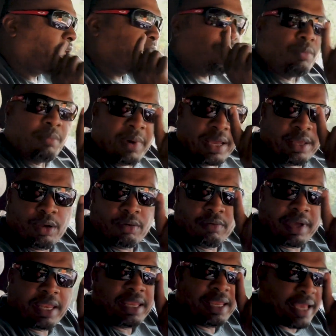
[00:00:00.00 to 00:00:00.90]
You might
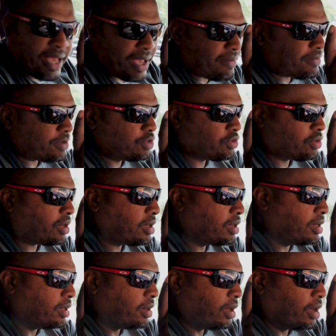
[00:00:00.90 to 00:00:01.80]
already have a truck
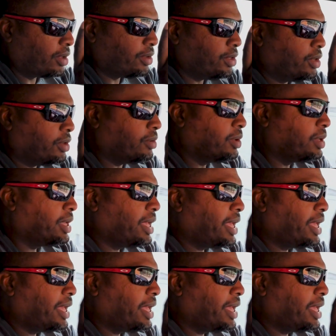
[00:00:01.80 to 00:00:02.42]
gun on you,